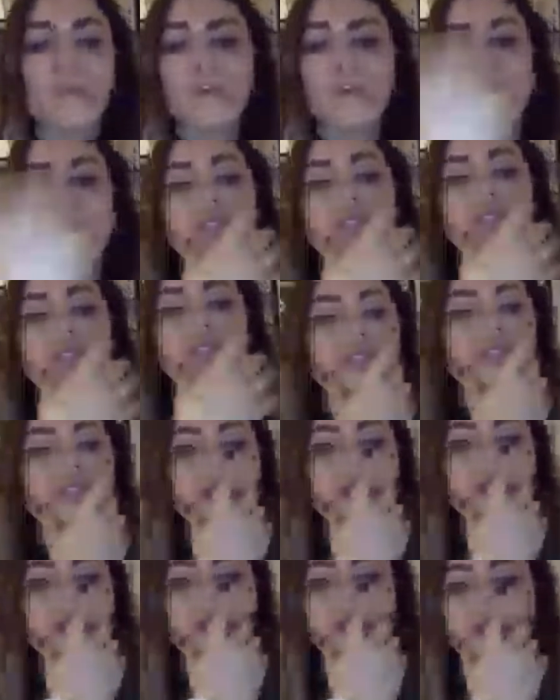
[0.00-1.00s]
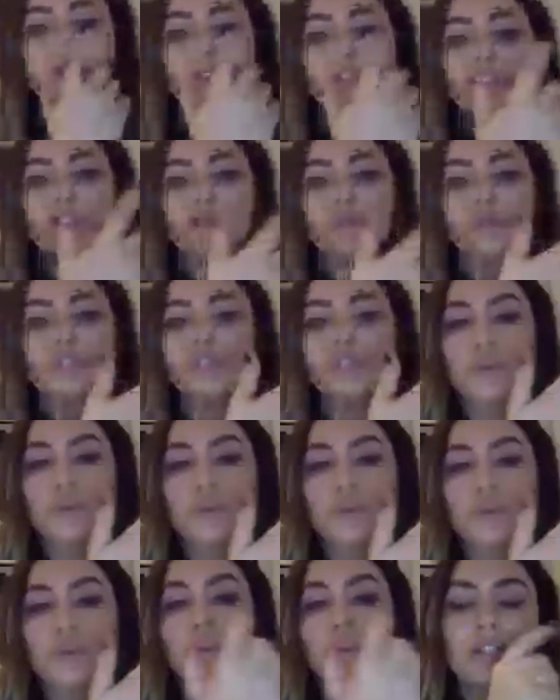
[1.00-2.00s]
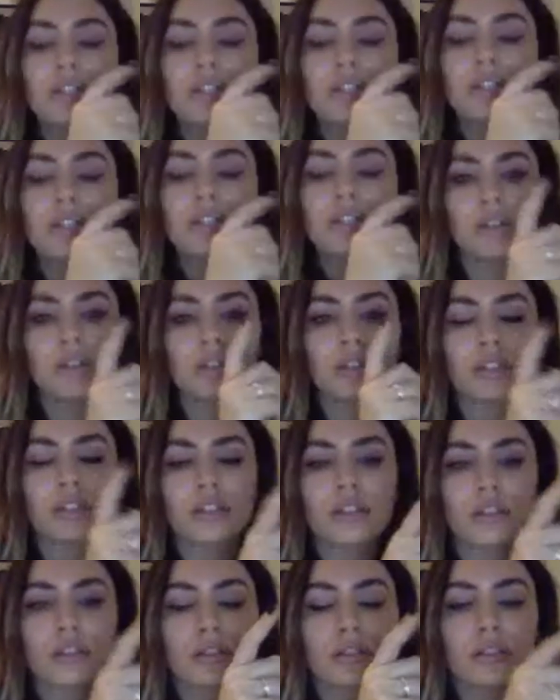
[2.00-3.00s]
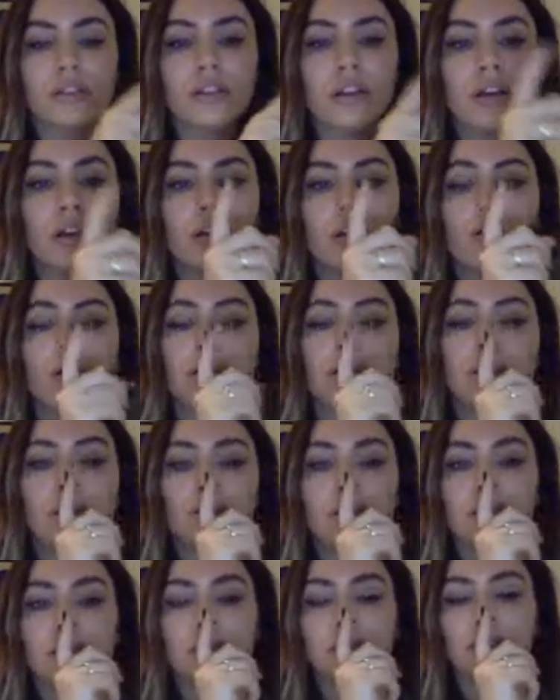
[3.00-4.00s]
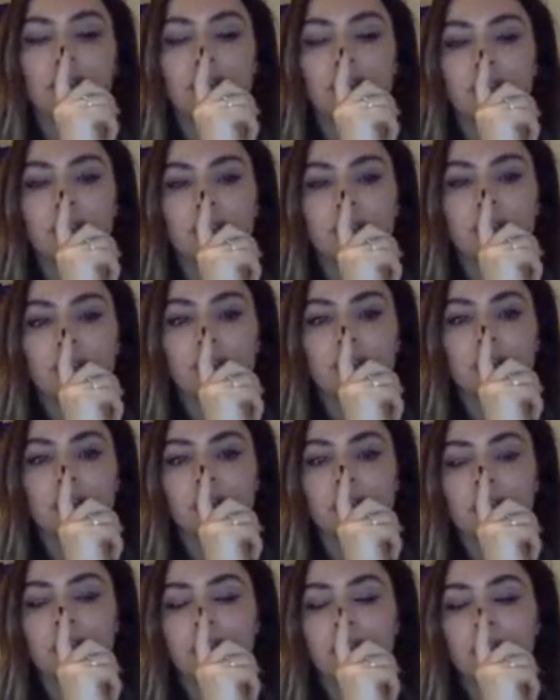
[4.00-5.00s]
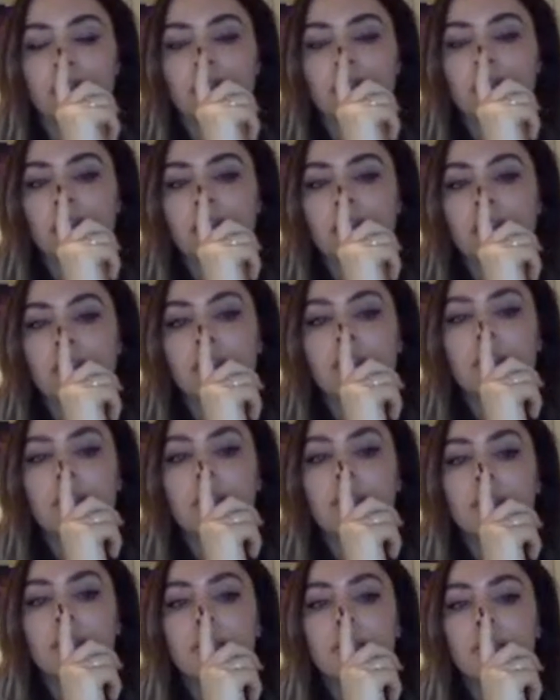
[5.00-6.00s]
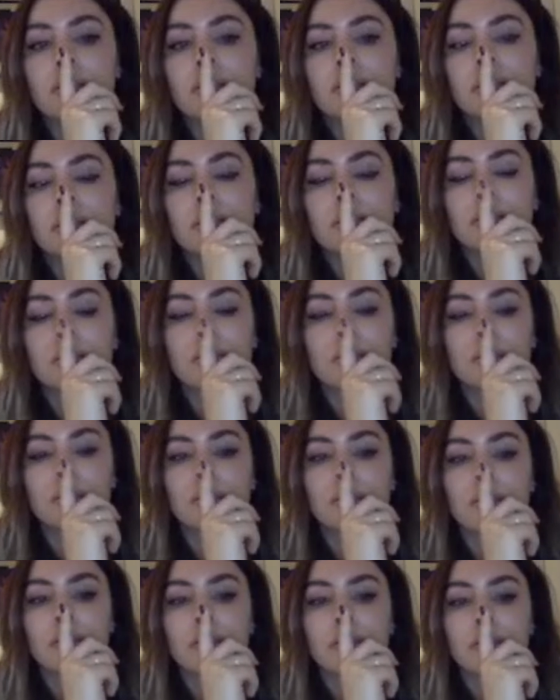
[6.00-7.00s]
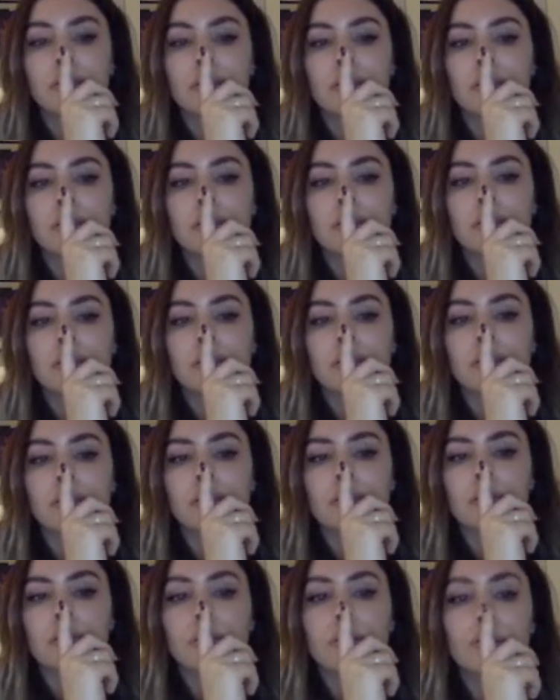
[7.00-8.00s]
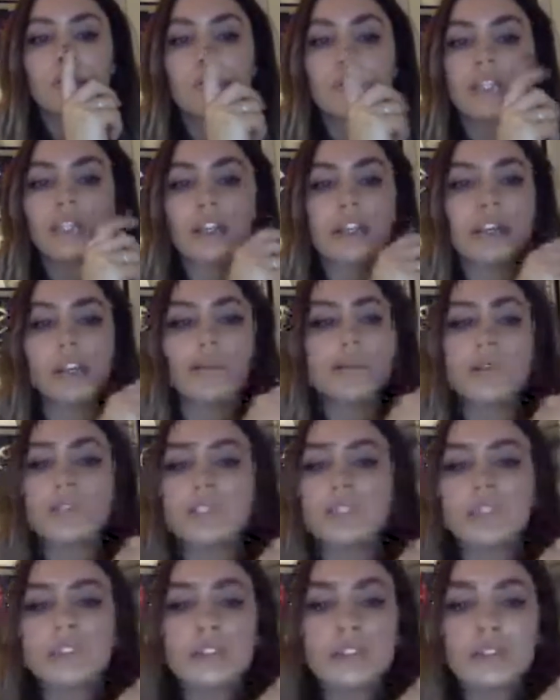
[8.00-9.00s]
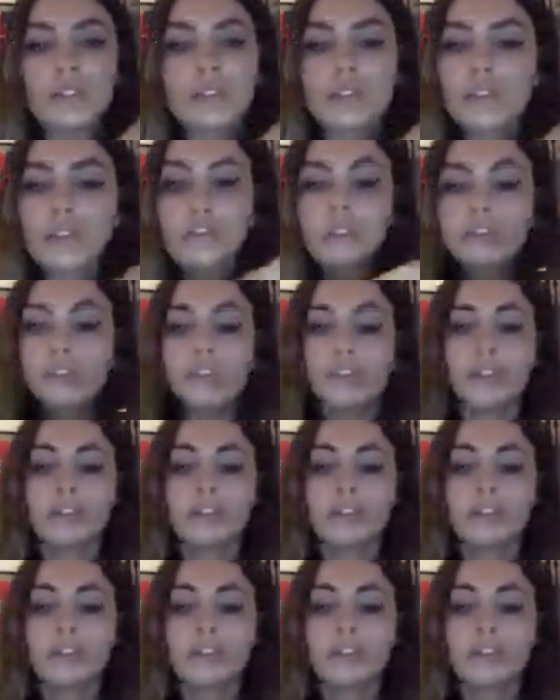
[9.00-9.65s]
What if we change like, can we do this once on purpose? Or is it gonna hurt us? Oh, Mm-hmm. No, we can't be sure.